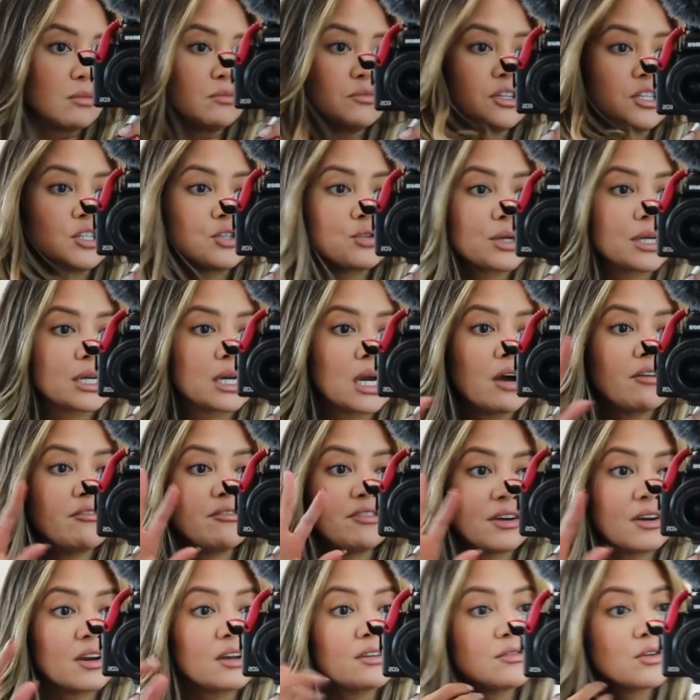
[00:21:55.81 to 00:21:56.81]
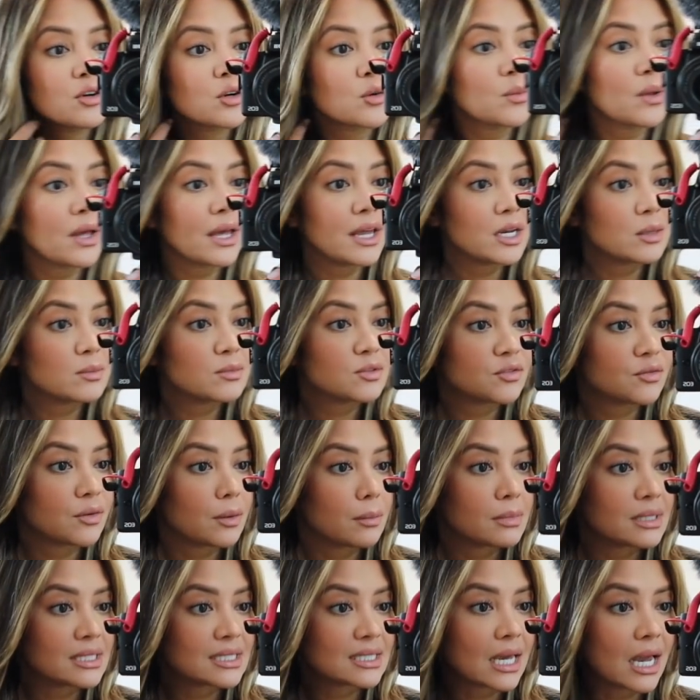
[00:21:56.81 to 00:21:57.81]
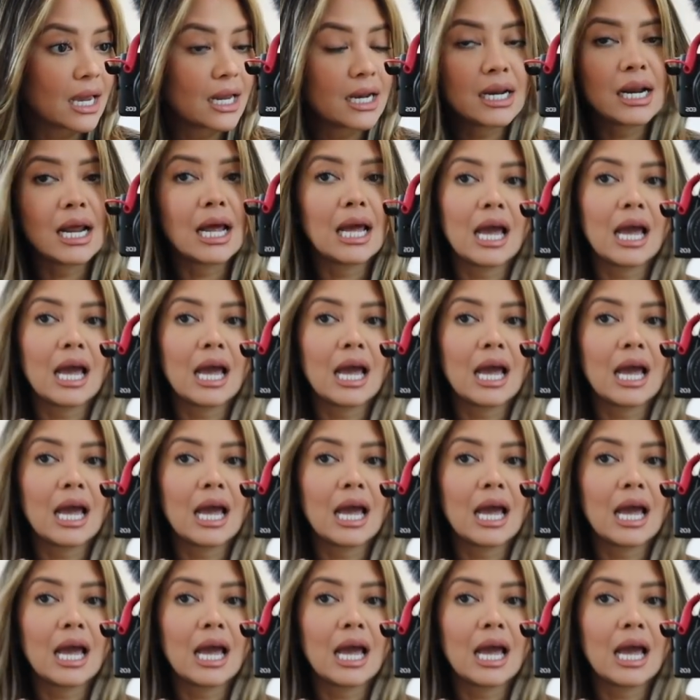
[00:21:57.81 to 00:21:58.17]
featuring very affordable items from Misguided.